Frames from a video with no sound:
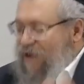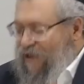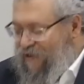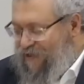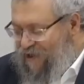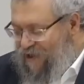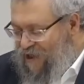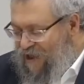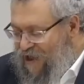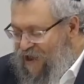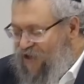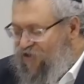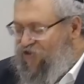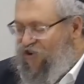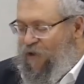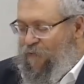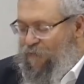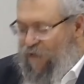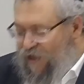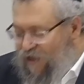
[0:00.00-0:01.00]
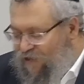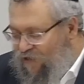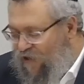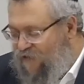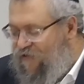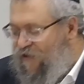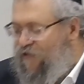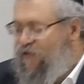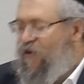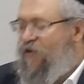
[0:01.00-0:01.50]
Look in the room over here. Does
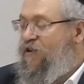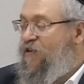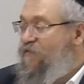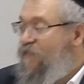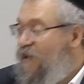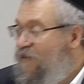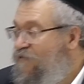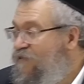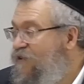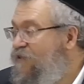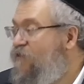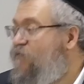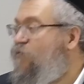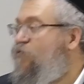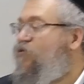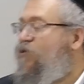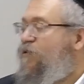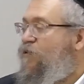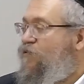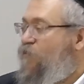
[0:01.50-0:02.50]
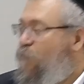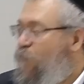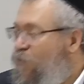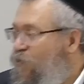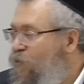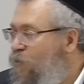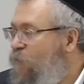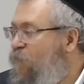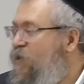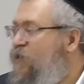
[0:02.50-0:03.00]
it look like there's Ein Sof, or does it
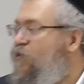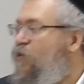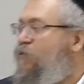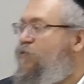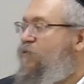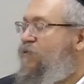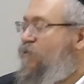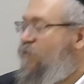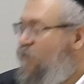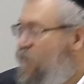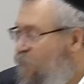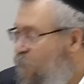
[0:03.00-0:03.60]
look like there's stuff?